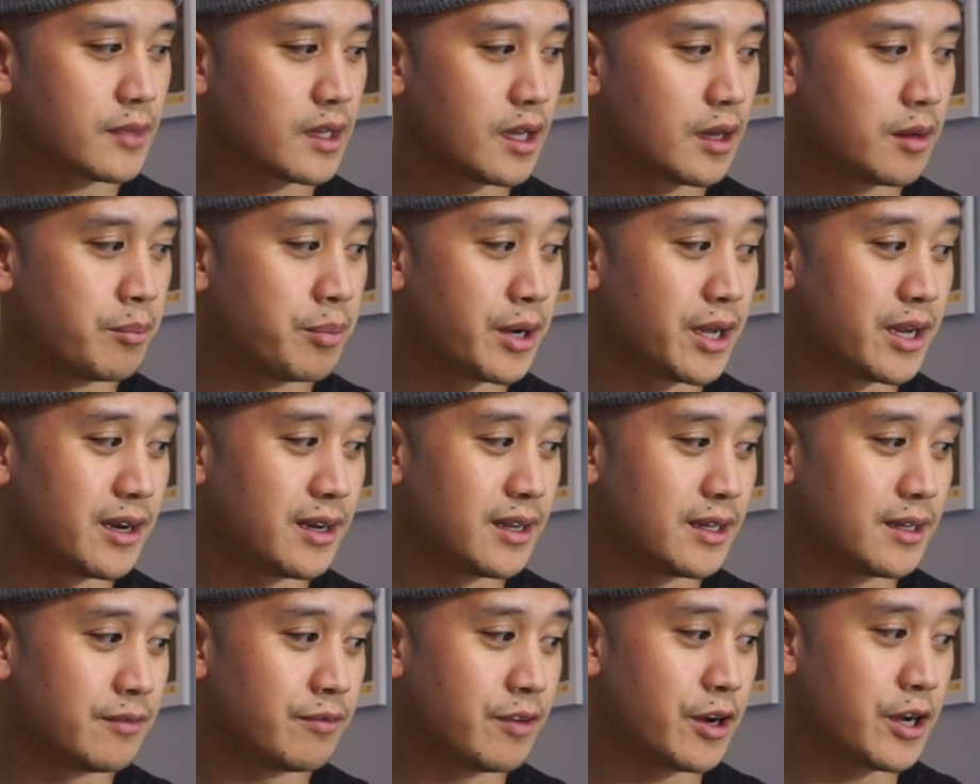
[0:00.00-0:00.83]

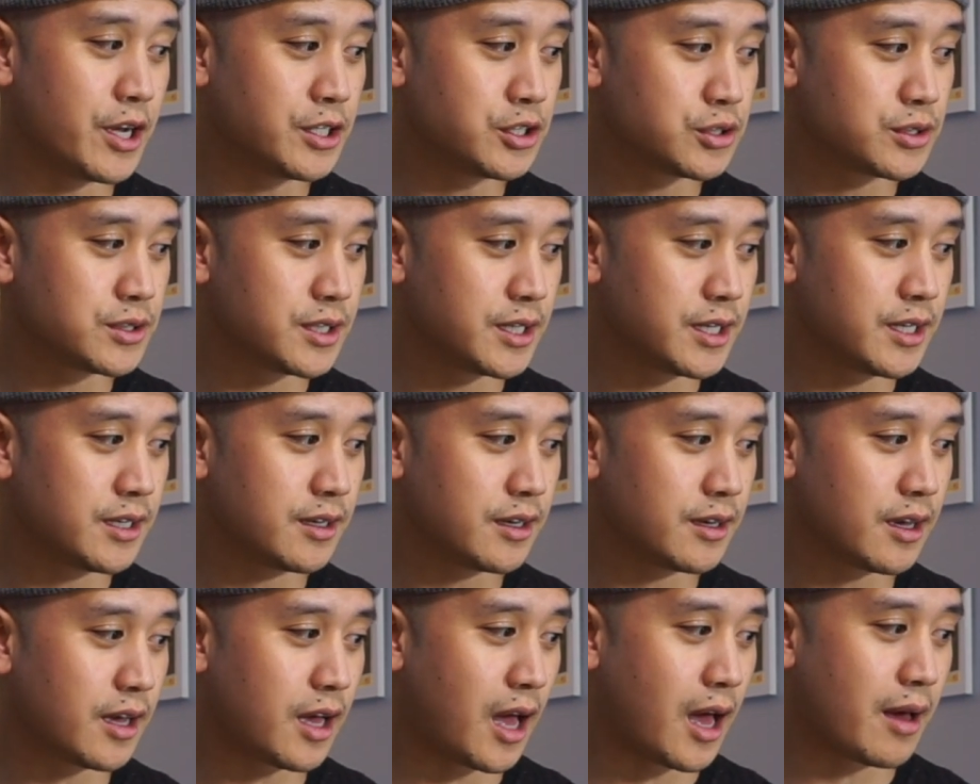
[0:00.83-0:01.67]
But very
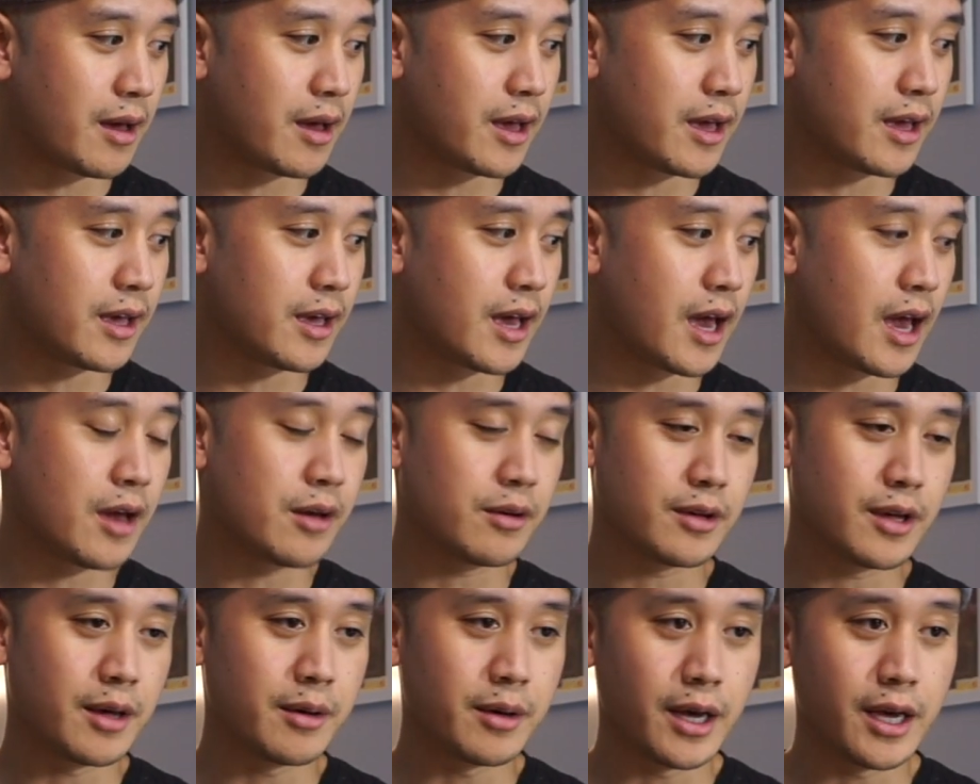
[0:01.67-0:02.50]
interesting.
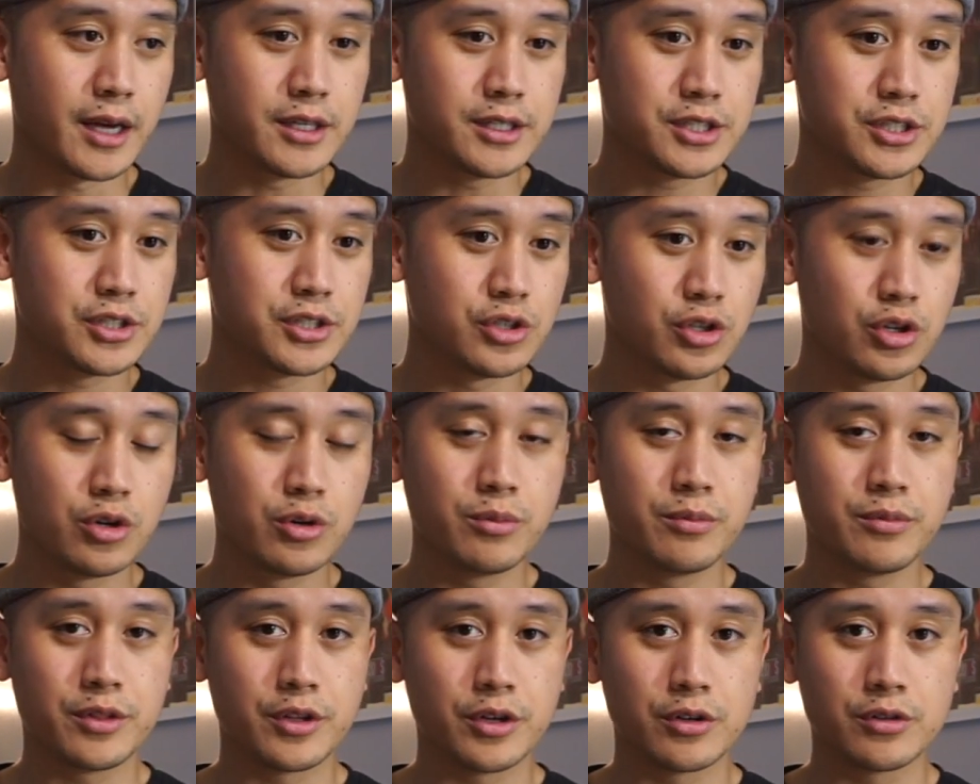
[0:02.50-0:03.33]
I
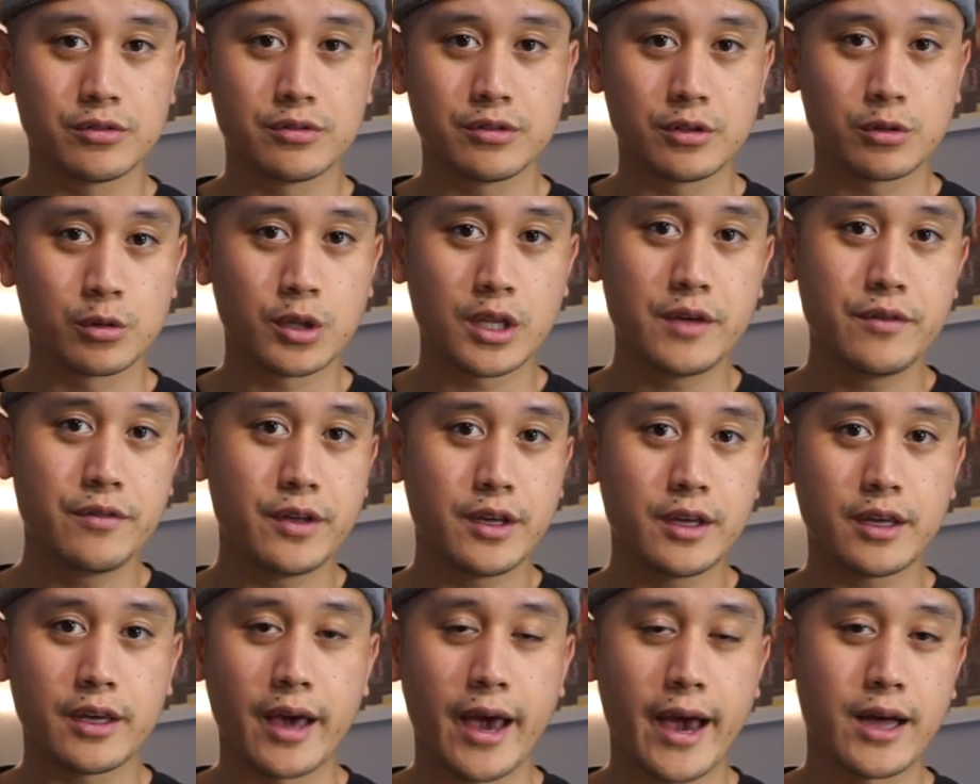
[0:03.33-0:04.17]
assume they're
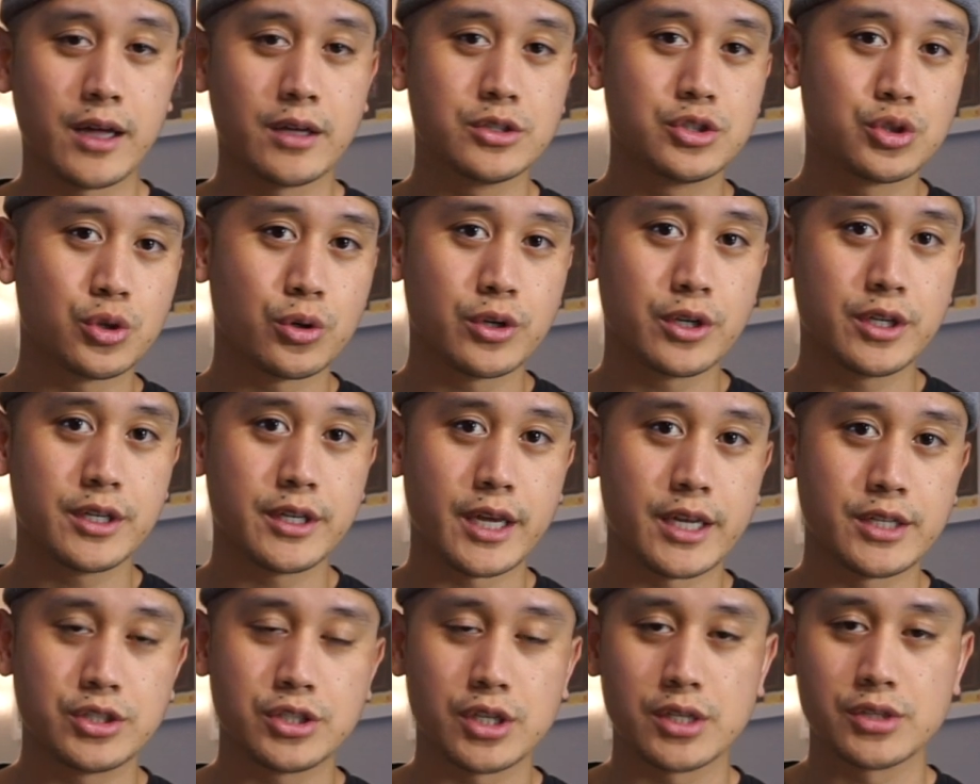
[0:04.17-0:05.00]
leaving Hal Jordan
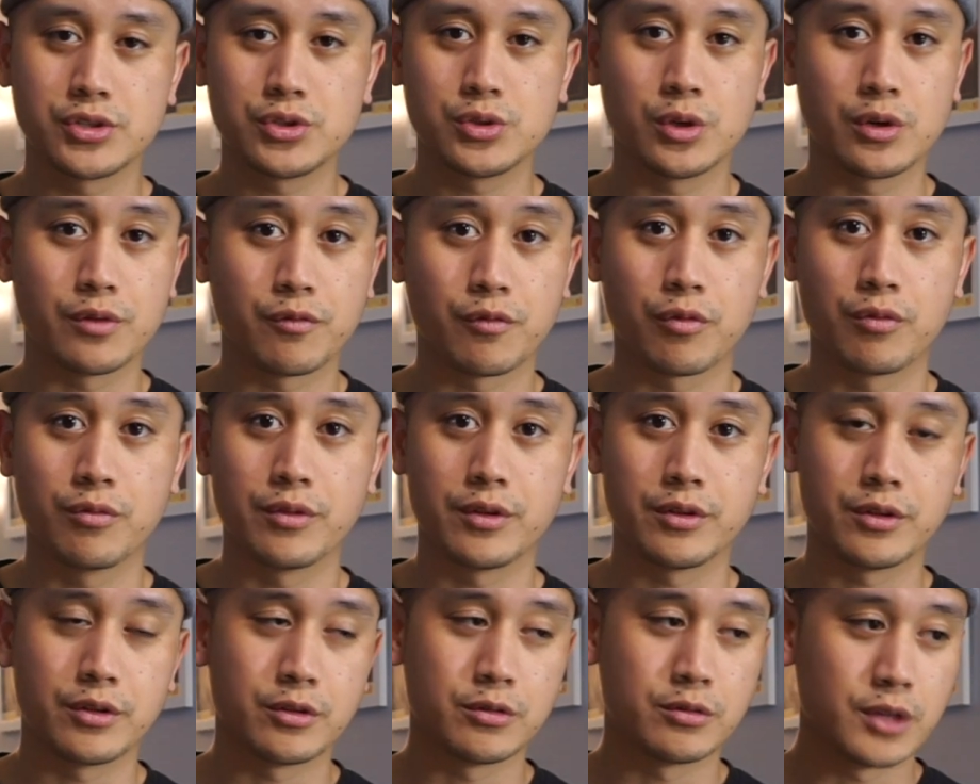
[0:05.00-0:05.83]
and John Stewart,
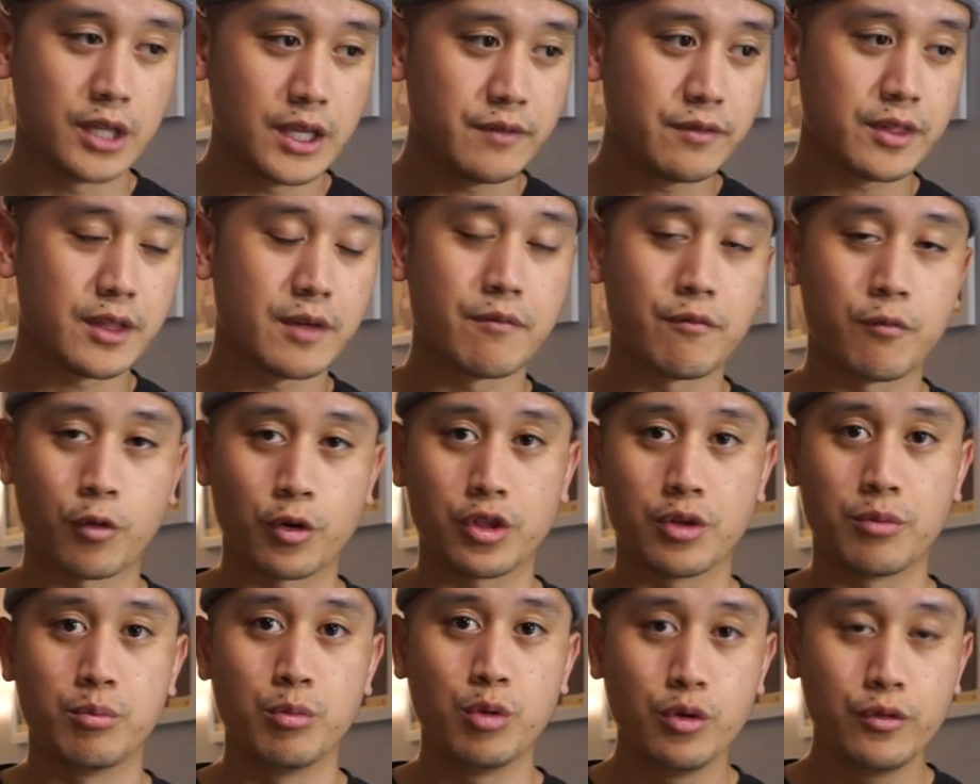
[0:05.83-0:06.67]
they're leaving them for
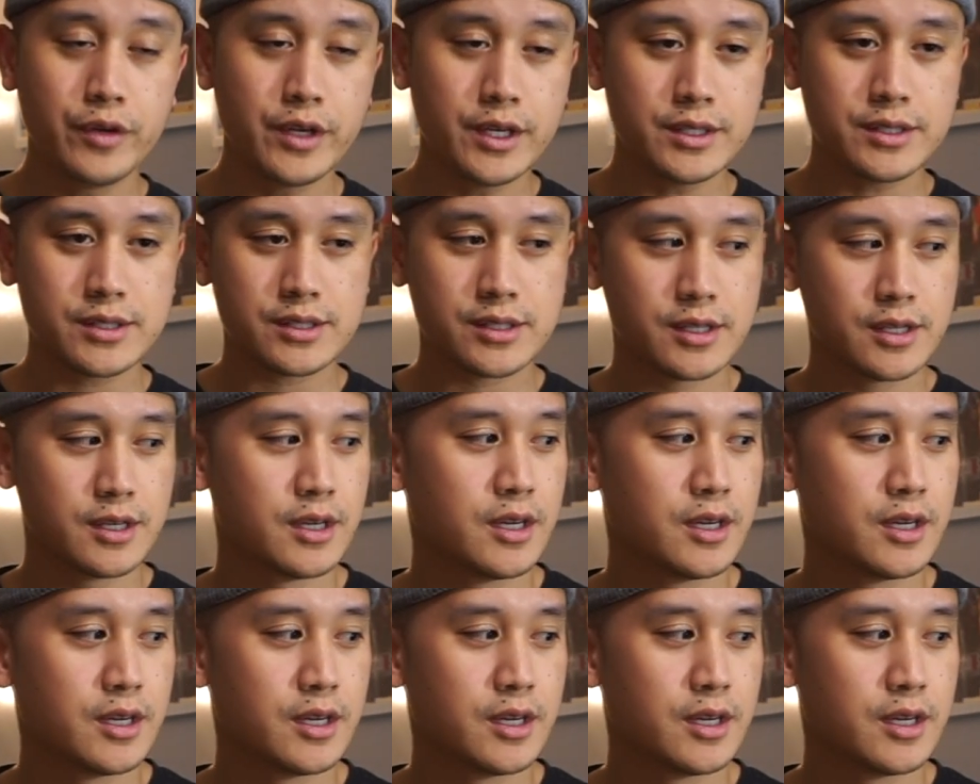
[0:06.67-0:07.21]
the movies,